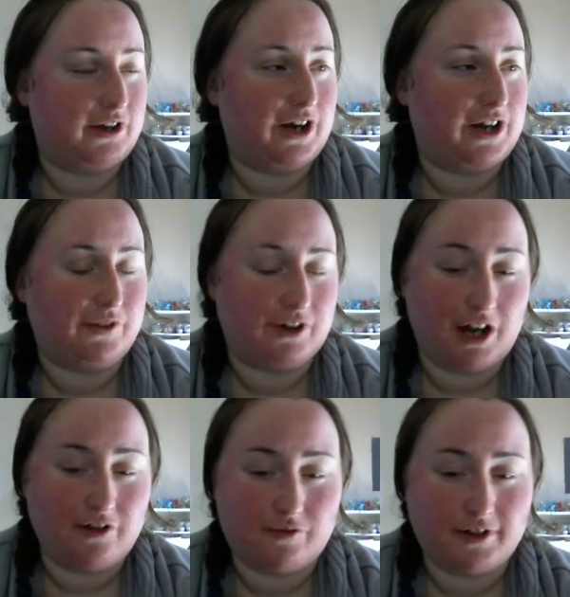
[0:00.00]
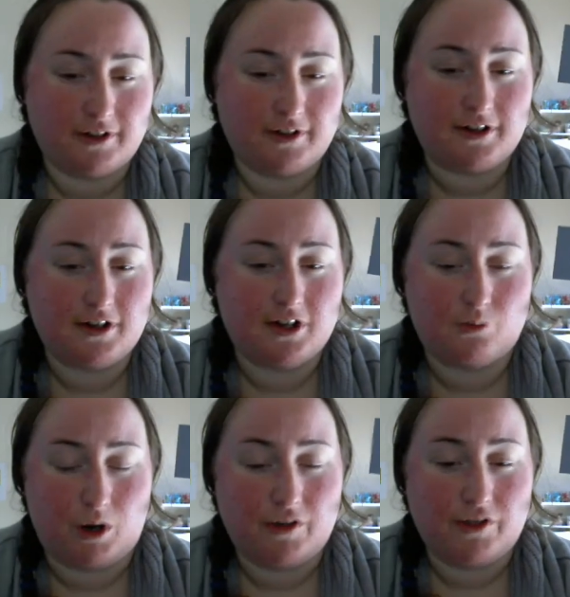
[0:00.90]
You know, I've written
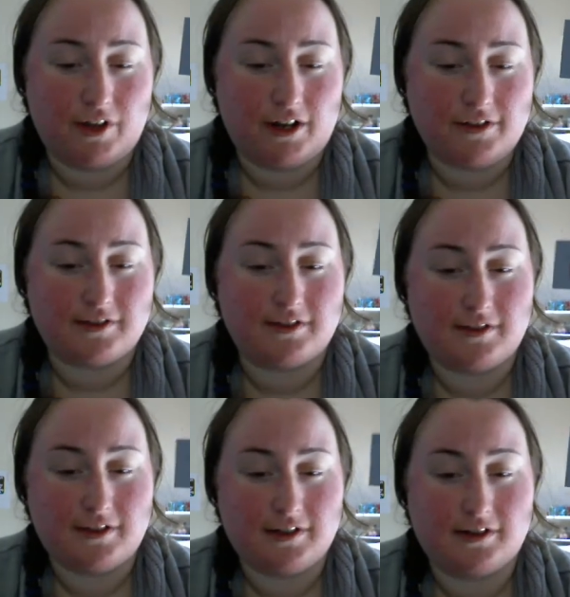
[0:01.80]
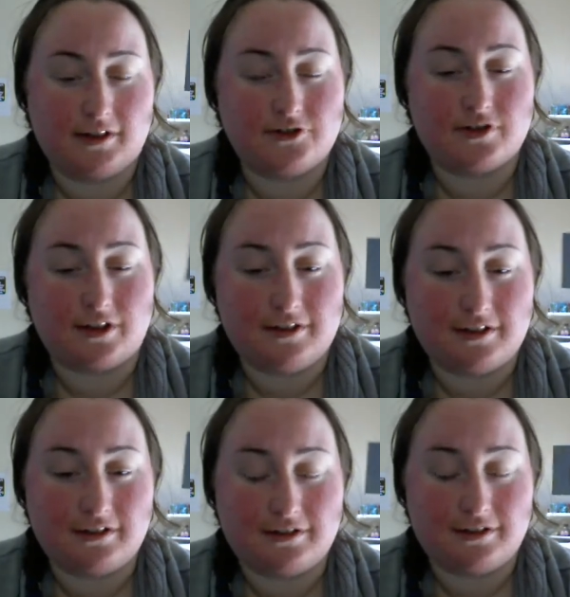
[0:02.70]

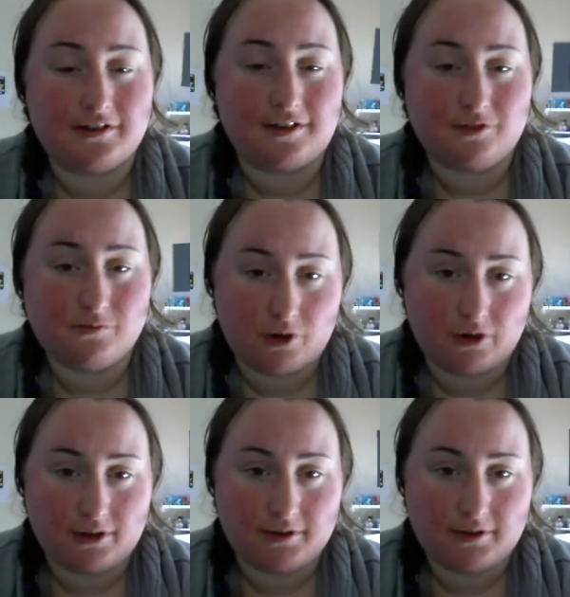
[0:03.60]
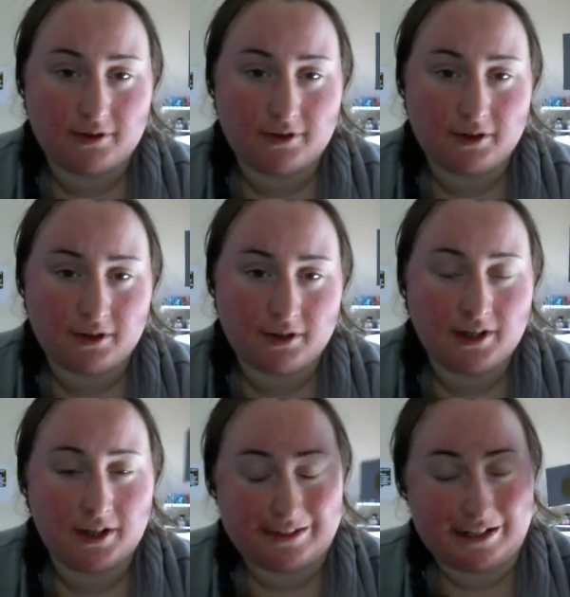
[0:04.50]
1,667 words.
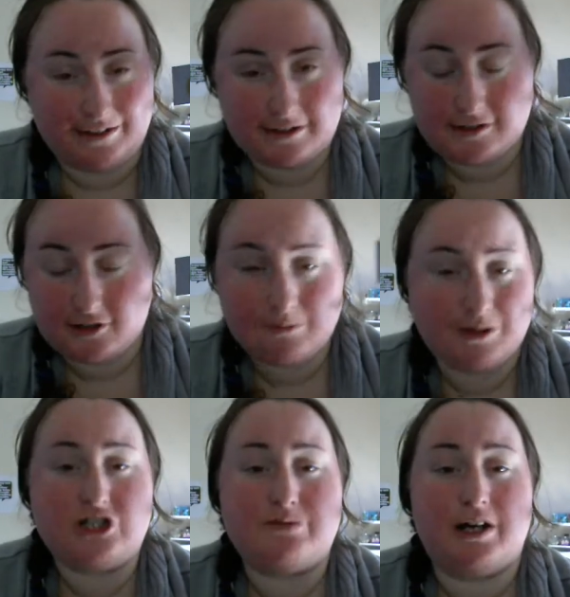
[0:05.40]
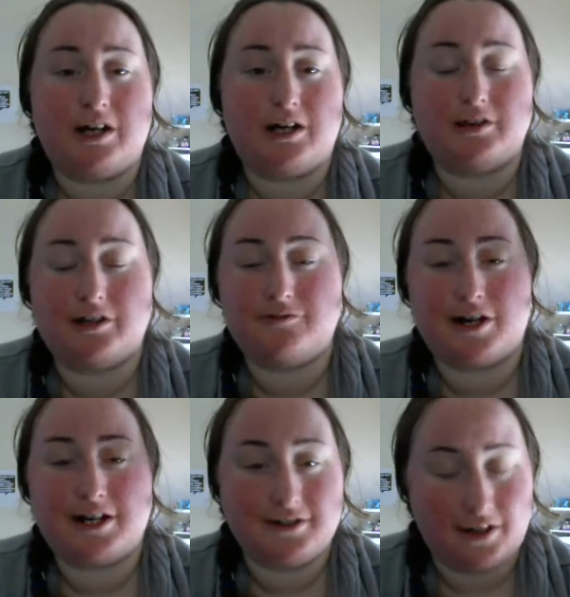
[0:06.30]
That is so much better than
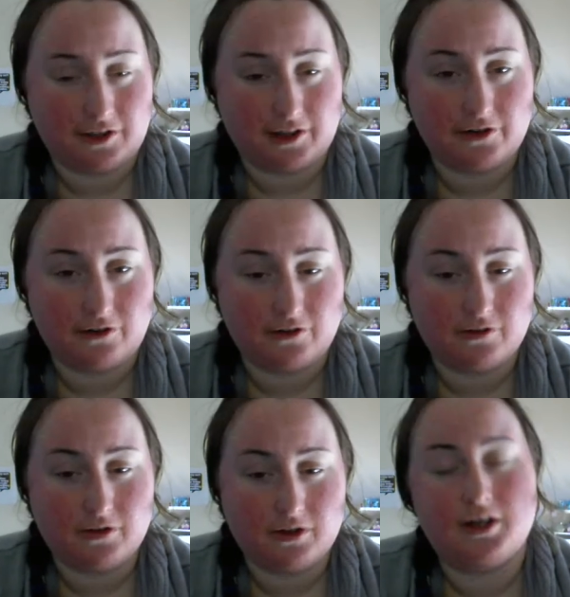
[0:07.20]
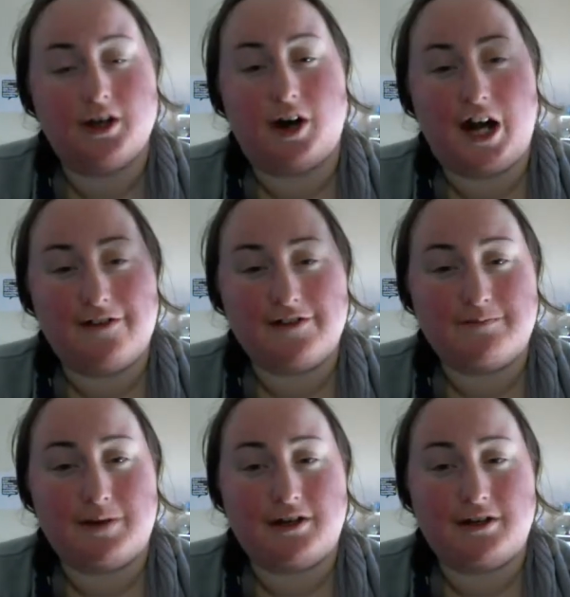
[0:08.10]
writing nothing at all. I have
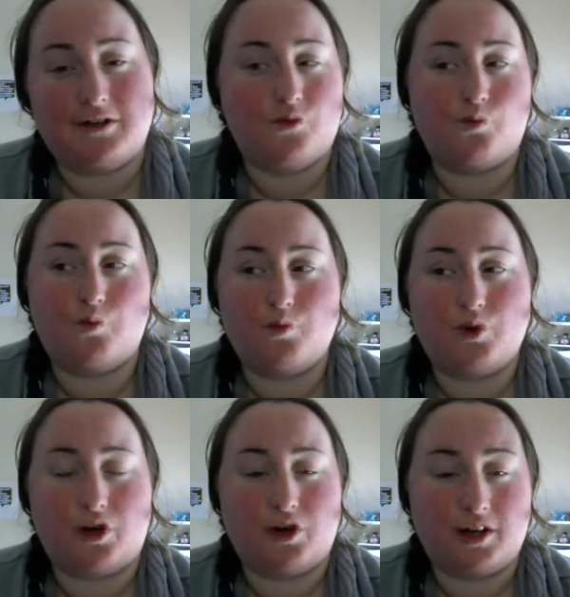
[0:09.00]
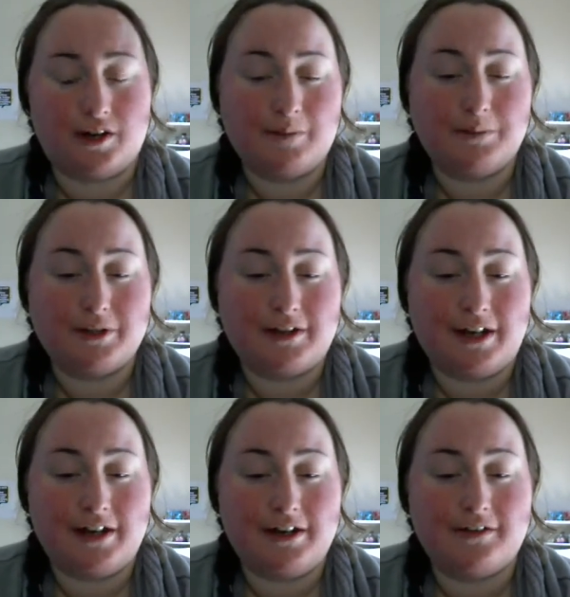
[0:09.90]
spent, you know, a couple of
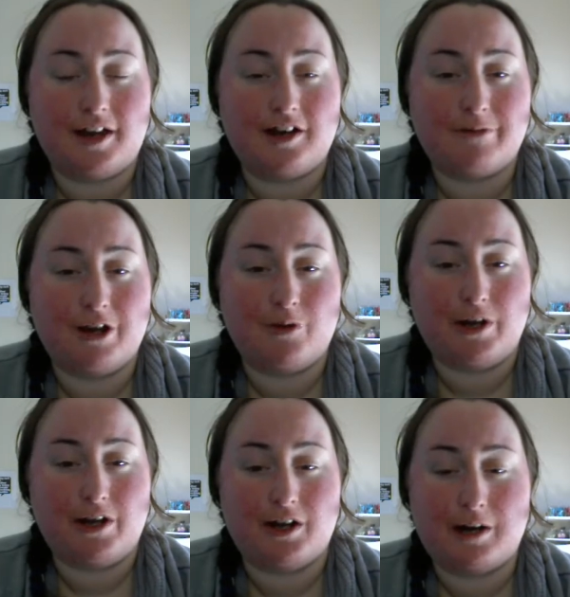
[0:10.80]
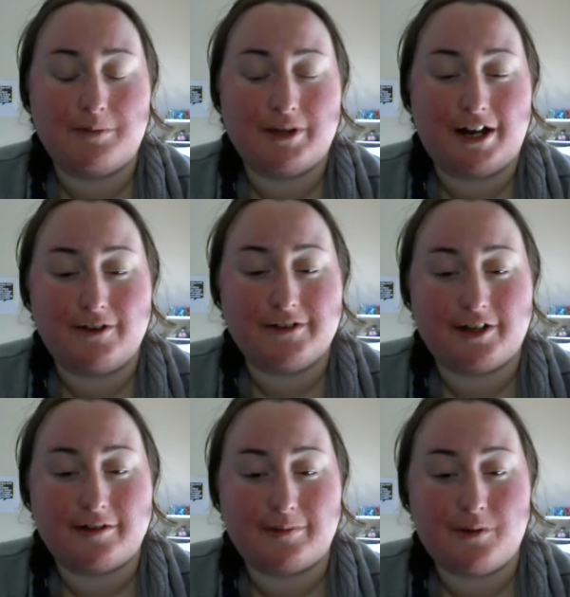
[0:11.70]
days out of my week, a couple of hours
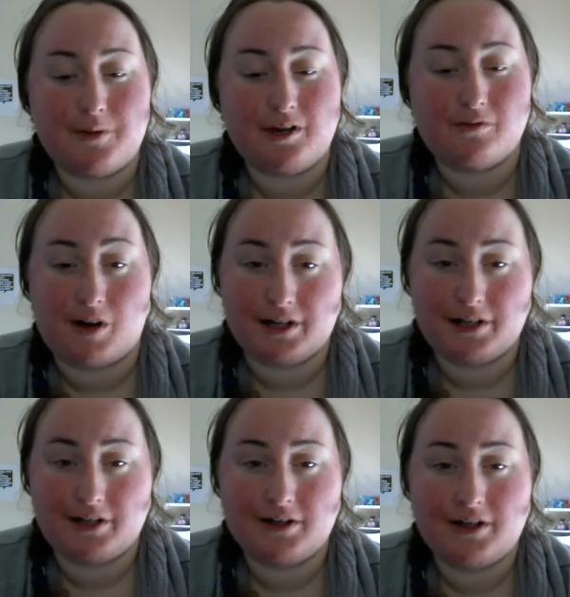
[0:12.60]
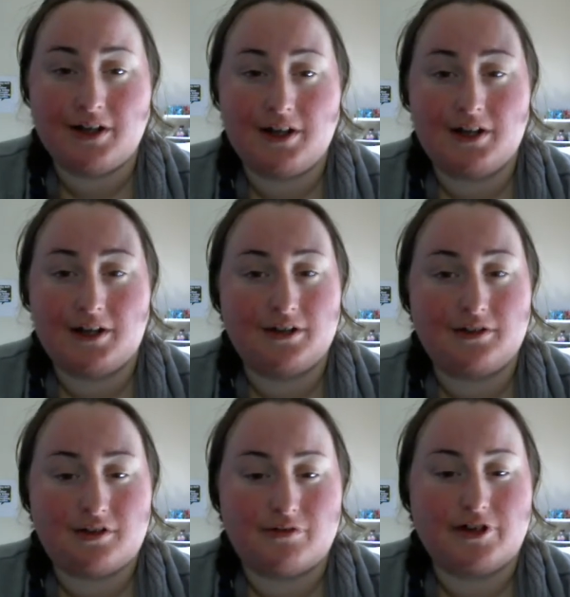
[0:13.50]
out of my week writing
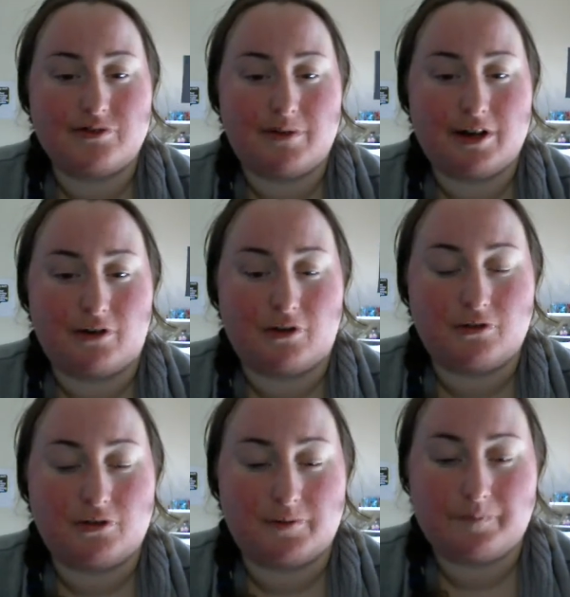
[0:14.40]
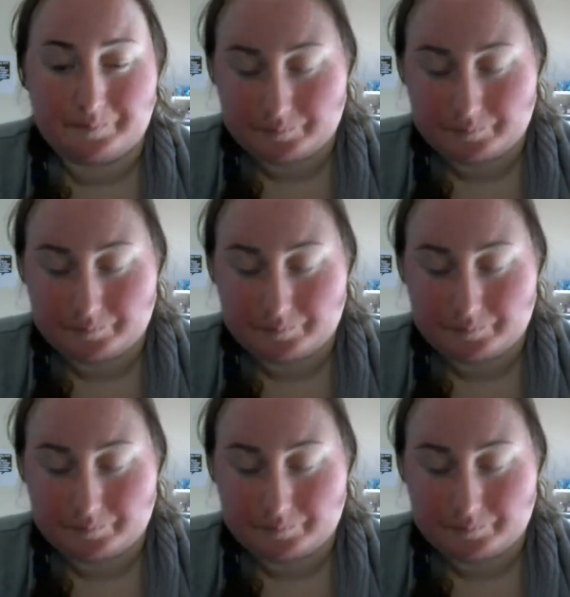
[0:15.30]
to reach my goal.